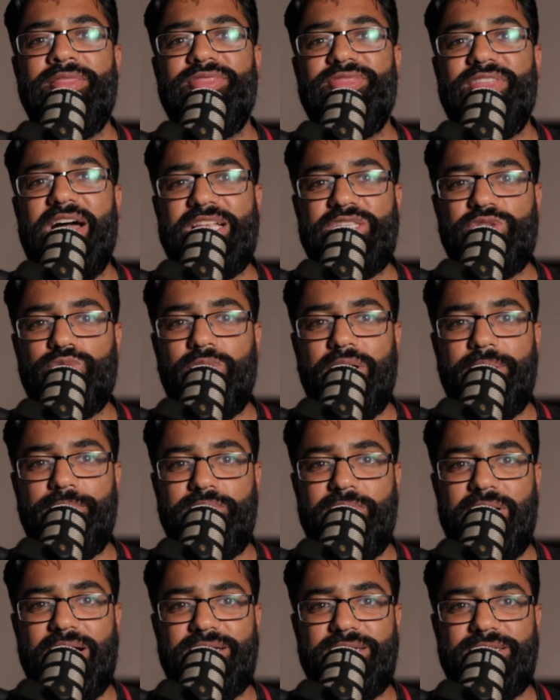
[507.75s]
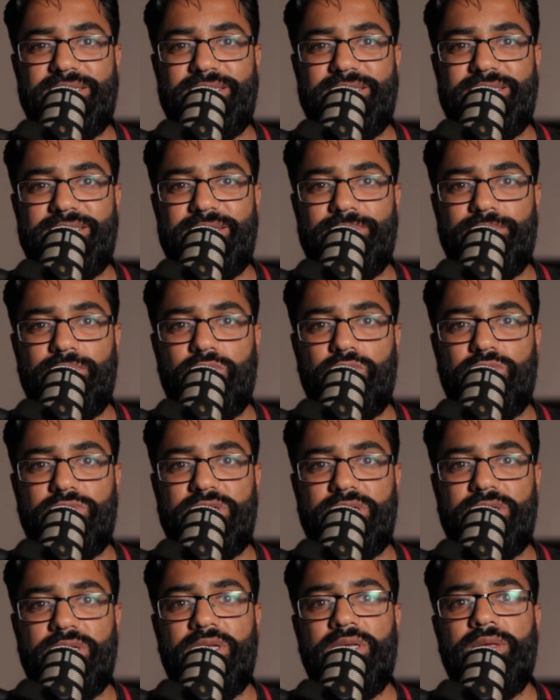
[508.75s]
That's why practice is
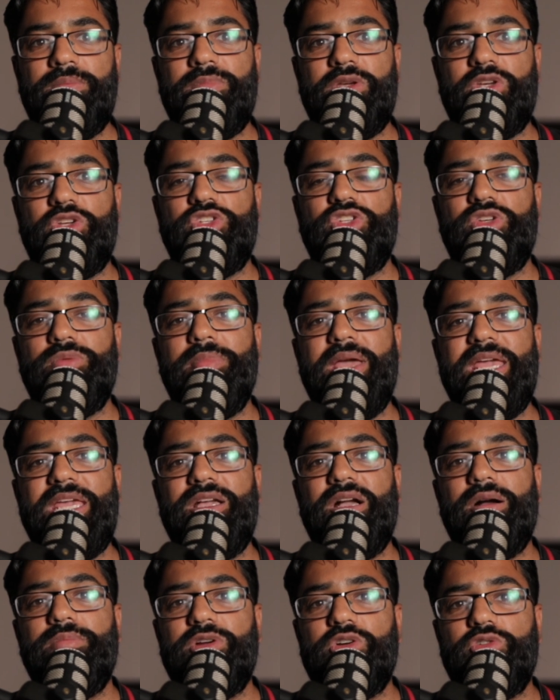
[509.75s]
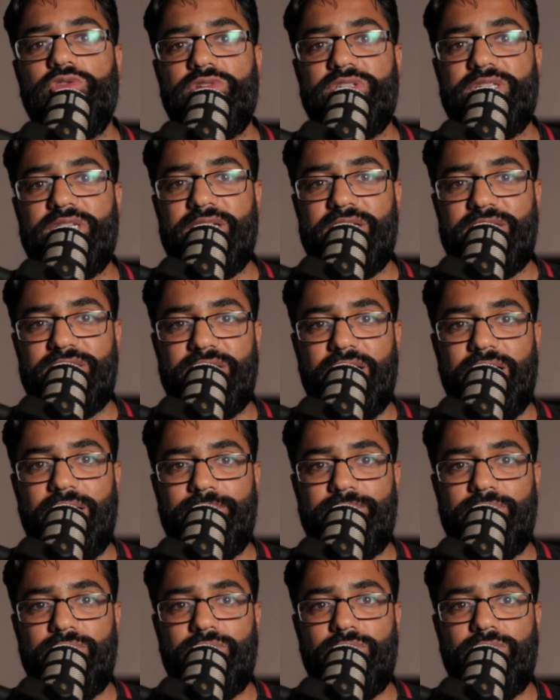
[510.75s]
important, because you may come across an
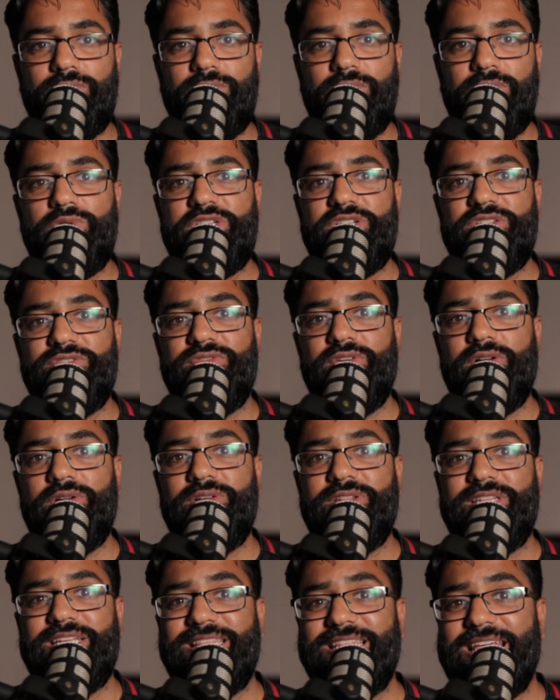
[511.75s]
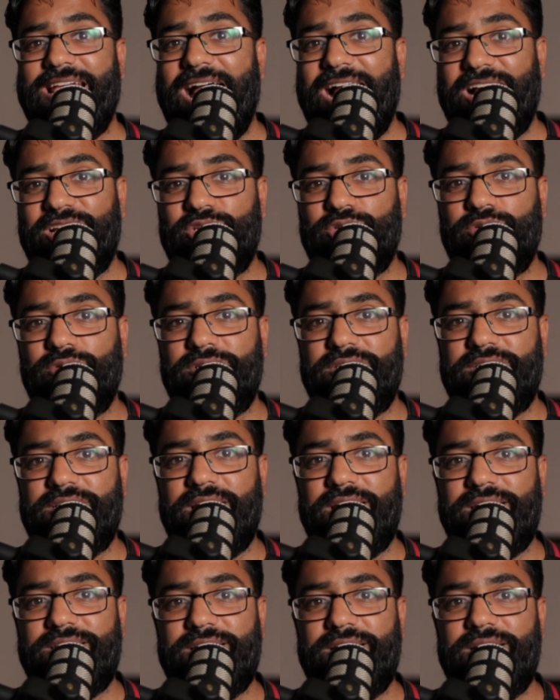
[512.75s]
example which is followed in the actual
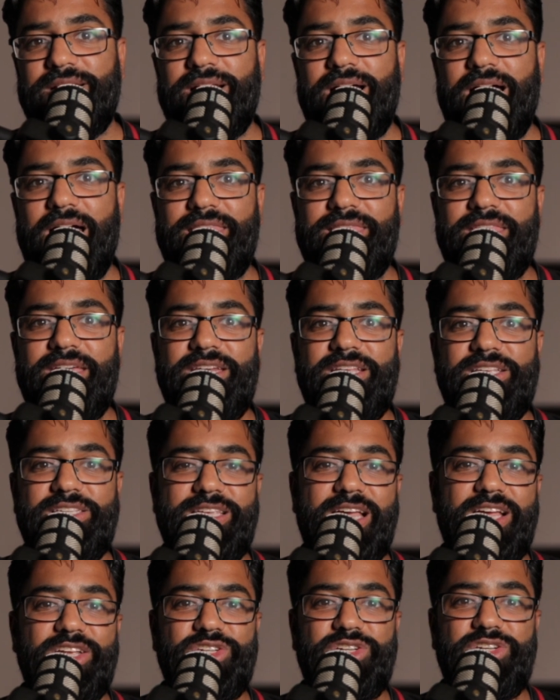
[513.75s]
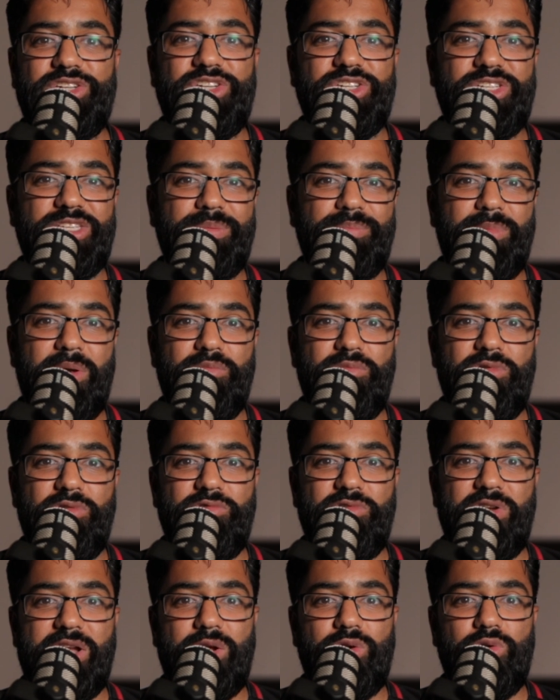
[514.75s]
test, and then it's actually just a memory
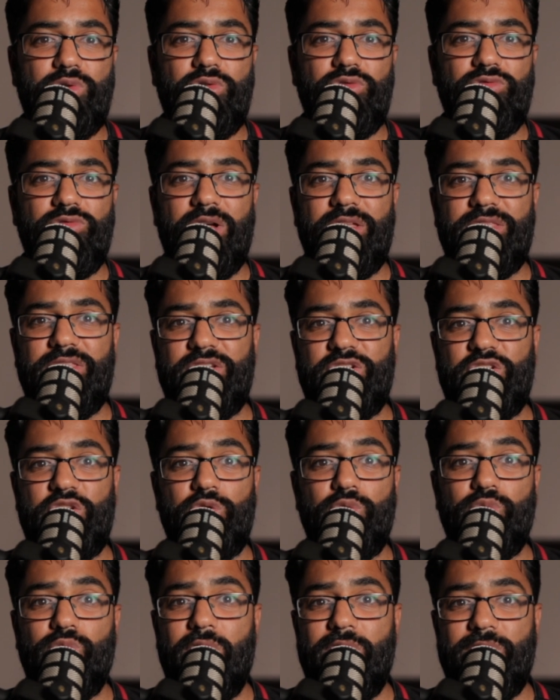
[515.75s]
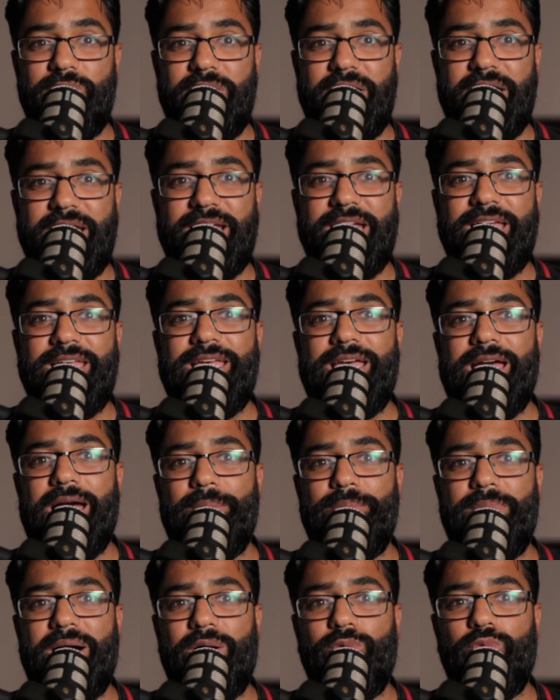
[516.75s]
recall rather than you worrying
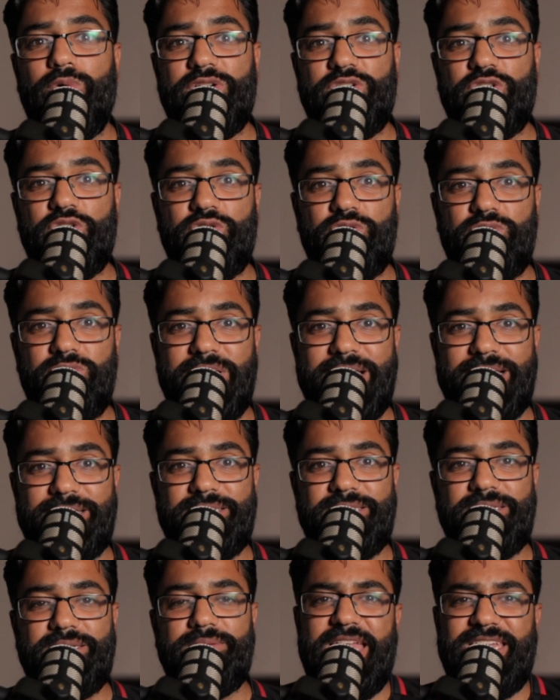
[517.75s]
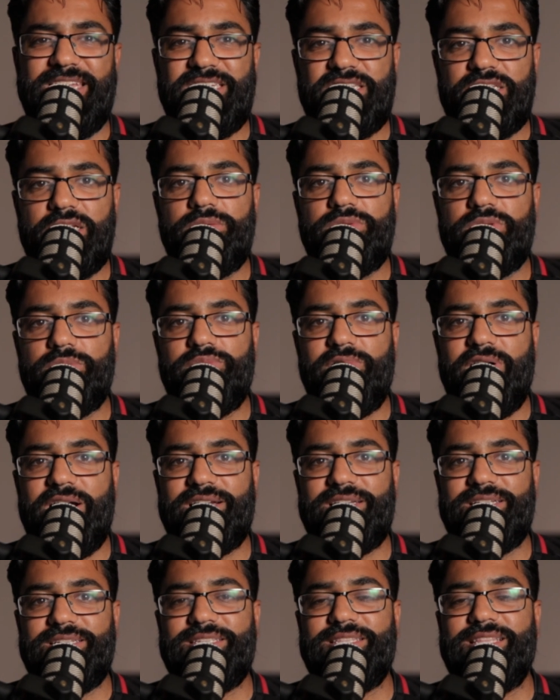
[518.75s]
about what to do next. And in terms of
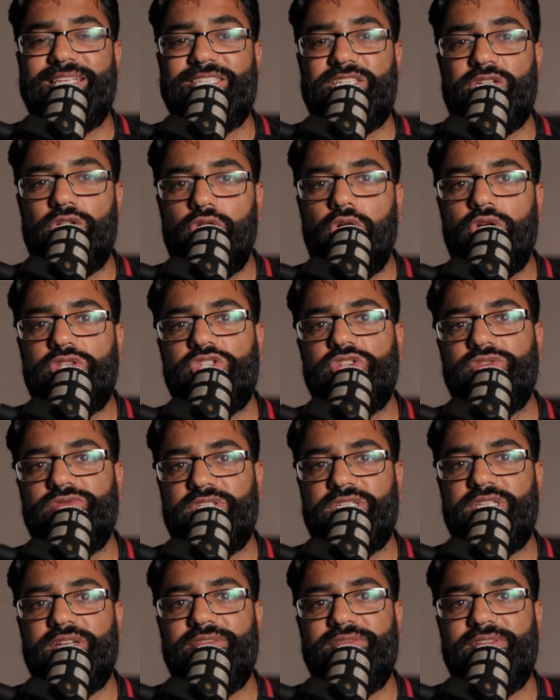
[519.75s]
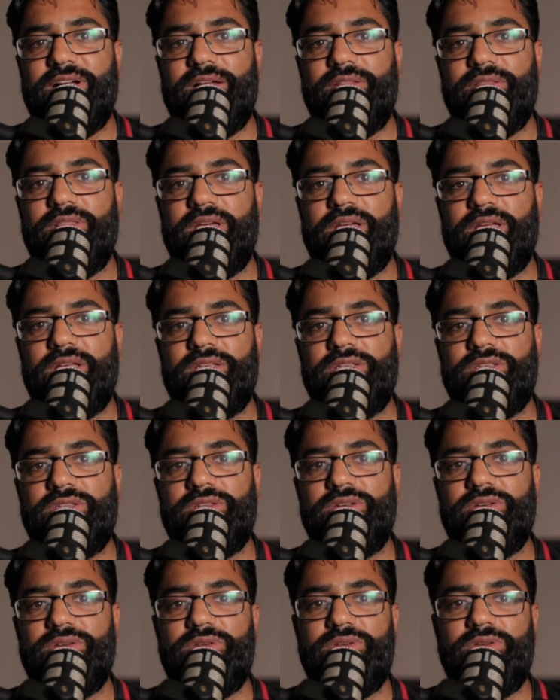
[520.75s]
practice, there's lots of stuff out there.
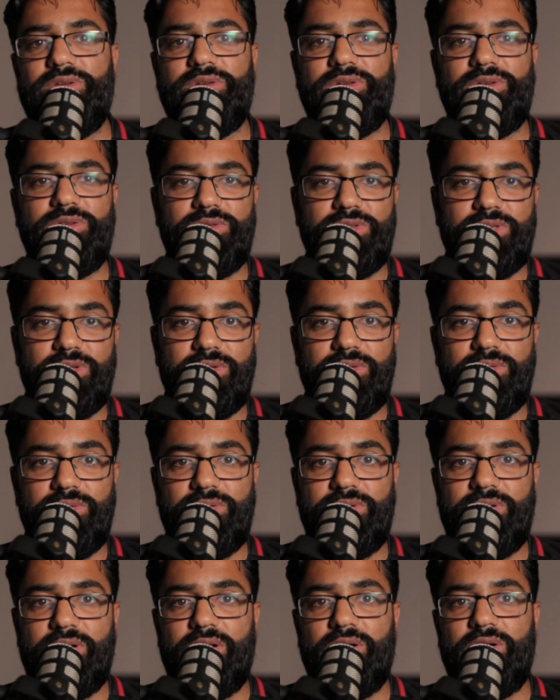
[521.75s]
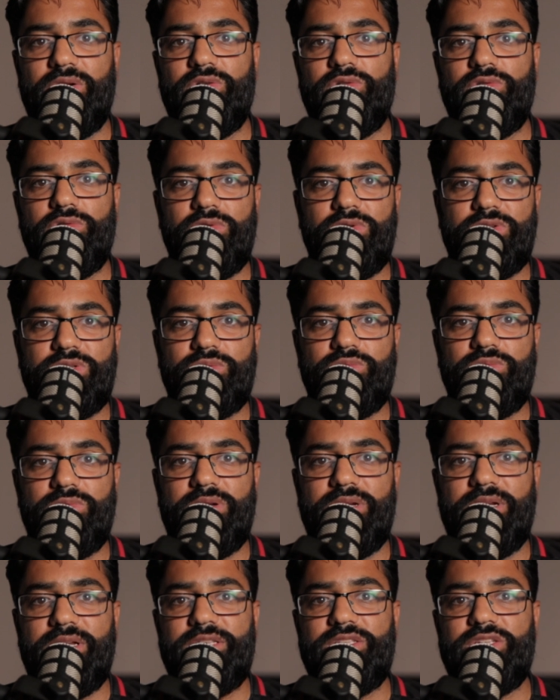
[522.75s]
So you could do Sudoku,
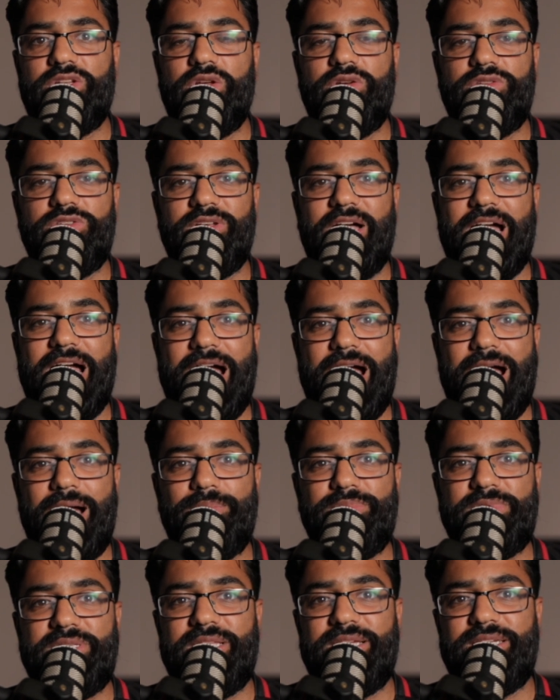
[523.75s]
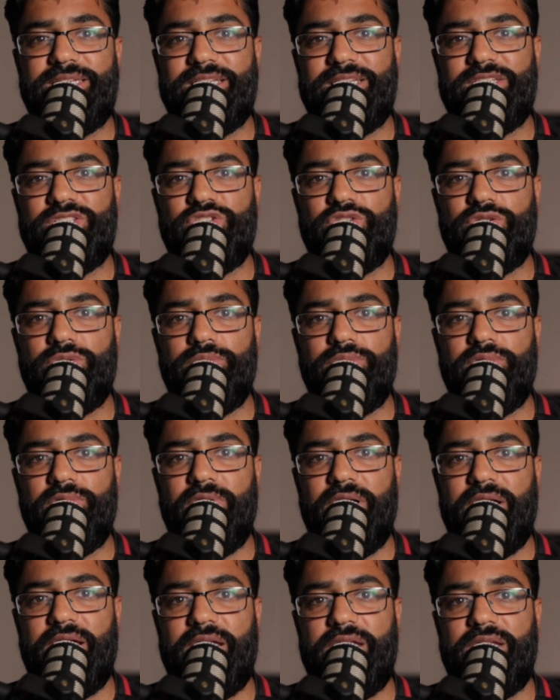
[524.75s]
crosswords, loads of apps that test your
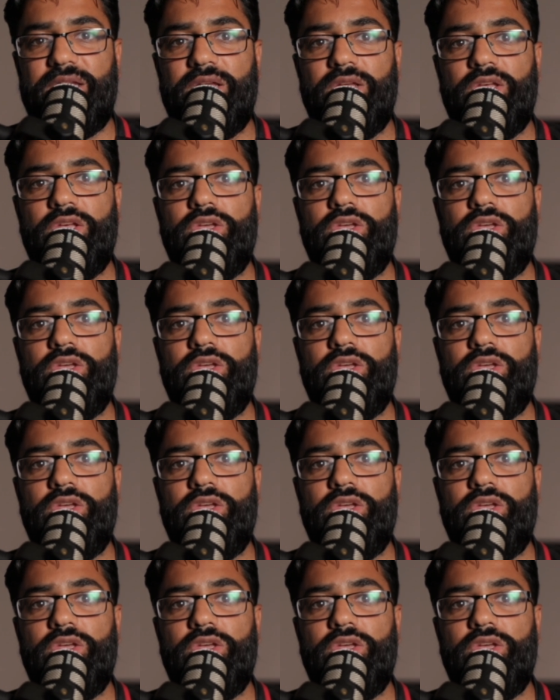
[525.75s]
brain.